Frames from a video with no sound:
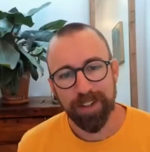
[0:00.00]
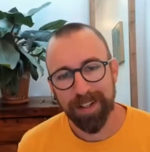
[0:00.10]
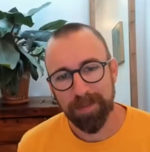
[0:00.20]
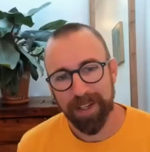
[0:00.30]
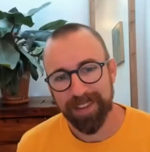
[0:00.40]

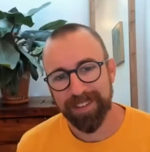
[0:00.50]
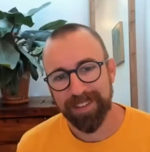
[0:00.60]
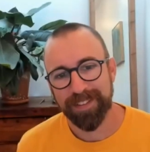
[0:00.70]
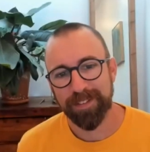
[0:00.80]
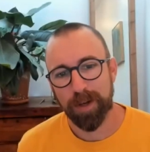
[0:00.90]
to make
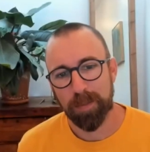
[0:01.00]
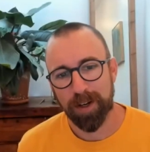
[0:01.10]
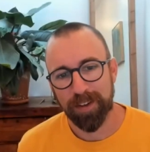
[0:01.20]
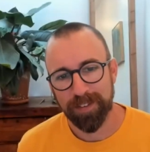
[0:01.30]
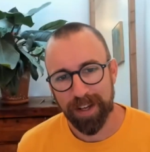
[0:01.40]
these
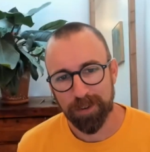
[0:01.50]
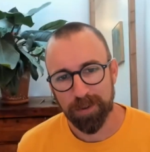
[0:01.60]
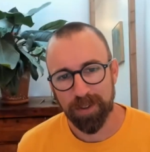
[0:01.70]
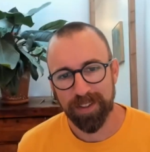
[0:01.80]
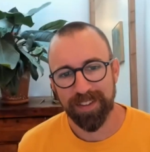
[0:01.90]
webinars
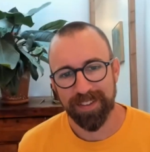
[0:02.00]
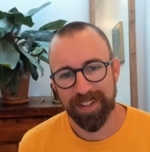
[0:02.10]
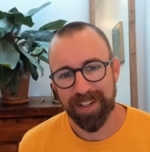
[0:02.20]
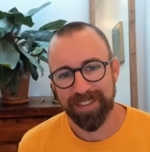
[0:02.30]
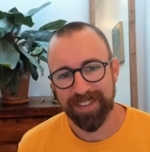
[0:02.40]
editorial and
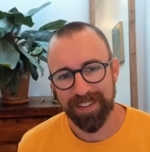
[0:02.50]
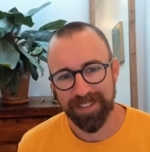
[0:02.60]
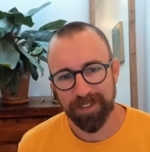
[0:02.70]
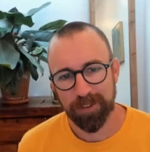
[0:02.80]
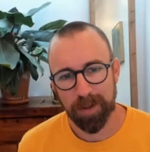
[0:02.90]
not
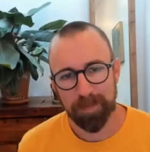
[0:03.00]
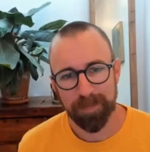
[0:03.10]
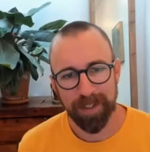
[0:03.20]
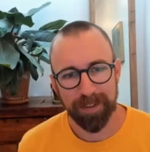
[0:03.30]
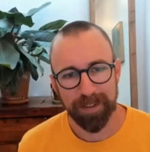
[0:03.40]
salesy, so I'm
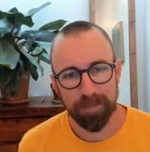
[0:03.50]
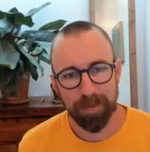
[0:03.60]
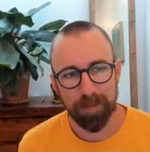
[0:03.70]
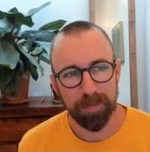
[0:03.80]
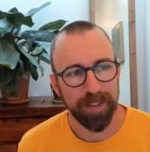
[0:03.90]
going to
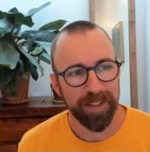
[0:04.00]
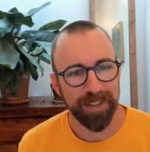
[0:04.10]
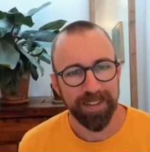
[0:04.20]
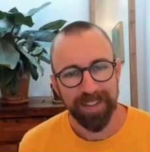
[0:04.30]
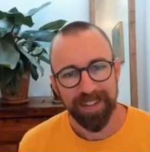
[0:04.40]
be
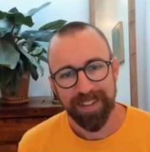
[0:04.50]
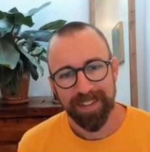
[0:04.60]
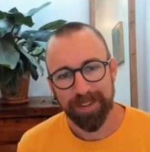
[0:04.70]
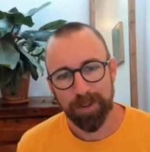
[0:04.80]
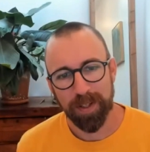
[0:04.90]
pretty
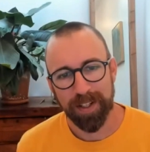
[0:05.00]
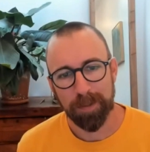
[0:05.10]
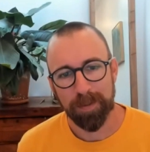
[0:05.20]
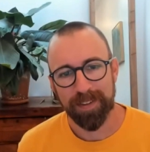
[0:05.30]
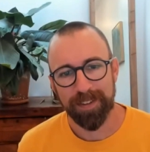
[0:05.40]
quick
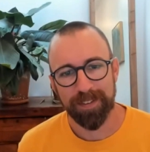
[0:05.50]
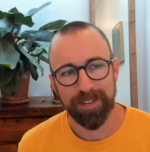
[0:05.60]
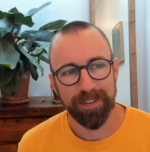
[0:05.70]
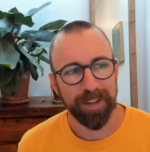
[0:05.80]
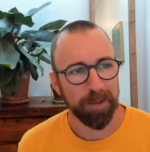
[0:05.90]
about this
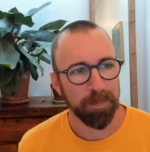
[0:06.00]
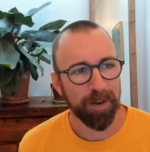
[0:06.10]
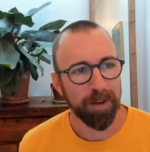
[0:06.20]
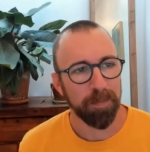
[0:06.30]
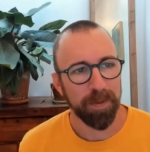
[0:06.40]
second
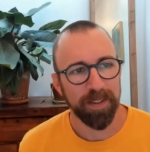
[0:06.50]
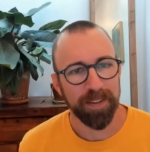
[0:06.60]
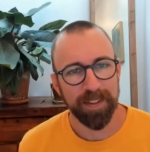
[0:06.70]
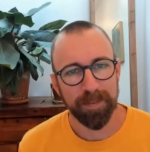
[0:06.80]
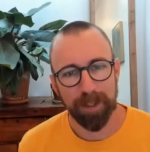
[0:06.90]
part. But
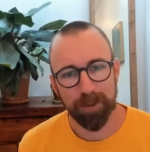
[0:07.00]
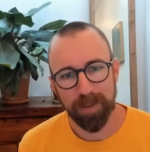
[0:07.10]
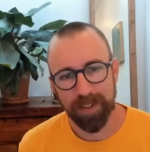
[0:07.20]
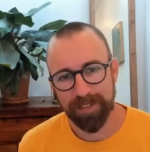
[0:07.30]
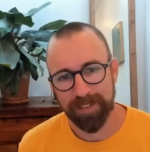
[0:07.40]
the best way to
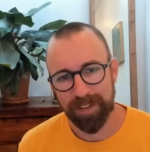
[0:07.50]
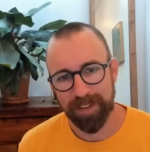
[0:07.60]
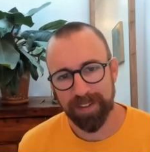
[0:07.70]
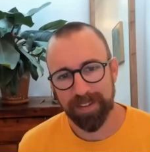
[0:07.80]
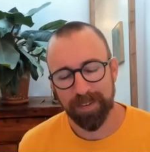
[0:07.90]
get
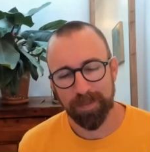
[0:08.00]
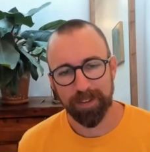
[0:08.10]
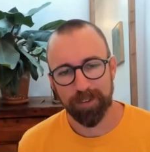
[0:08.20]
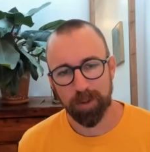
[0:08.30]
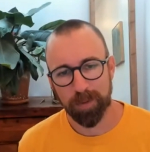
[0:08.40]
started, I mean,
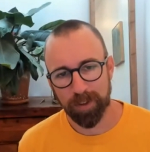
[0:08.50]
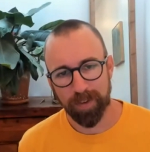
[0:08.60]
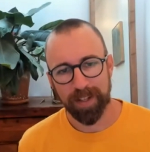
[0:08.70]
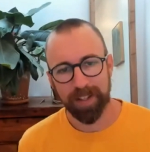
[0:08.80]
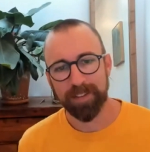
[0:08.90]
assuming you're
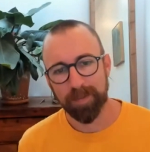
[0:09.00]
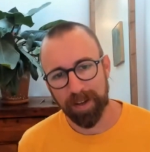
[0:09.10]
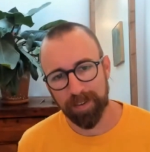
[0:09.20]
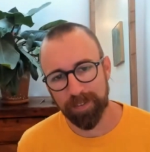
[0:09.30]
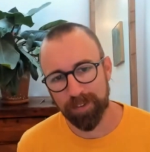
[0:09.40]
running some kind
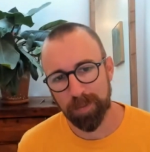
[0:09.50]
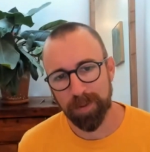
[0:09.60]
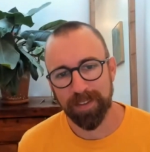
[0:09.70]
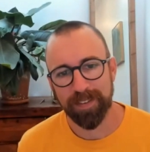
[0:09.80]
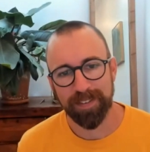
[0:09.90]
of
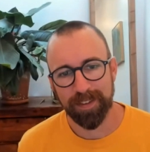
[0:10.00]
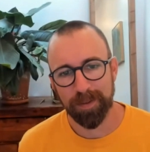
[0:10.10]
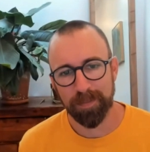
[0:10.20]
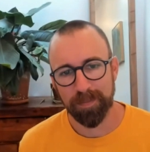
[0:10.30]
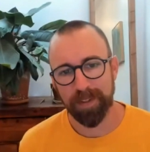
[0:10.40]
distributed
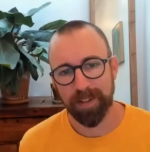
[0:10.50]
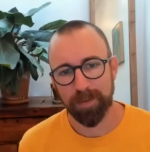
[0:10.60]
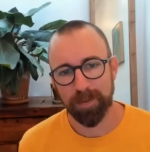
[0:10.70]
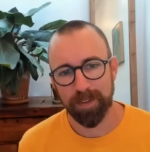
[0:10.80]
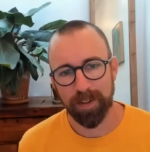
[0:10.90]
system,
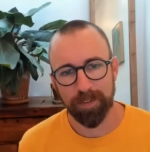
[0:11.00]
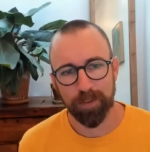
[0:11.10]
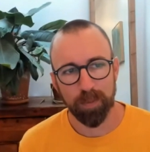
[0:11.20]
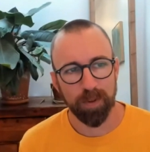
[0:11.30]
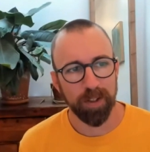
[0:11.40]
which if
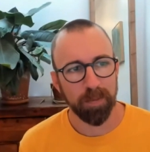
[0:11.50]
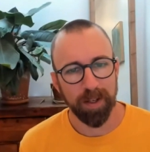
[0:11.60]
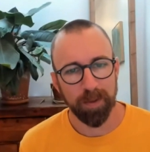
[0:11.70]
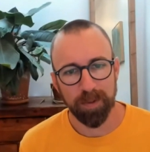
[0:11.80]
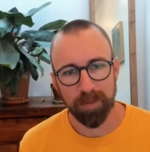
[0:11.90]
you weren't, you
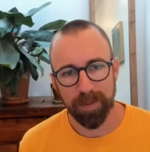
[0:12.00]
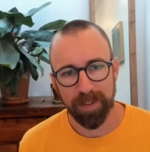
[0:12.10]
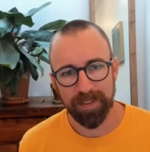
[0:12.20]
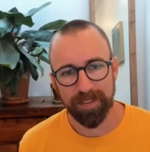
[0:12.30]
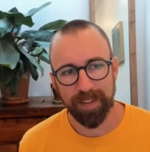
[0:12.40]
probably wouldn't be at
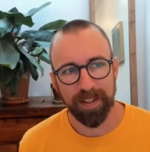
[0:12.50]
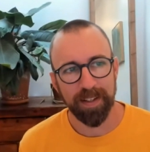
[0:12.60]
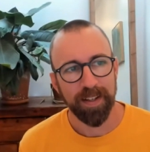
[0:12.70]
this thing,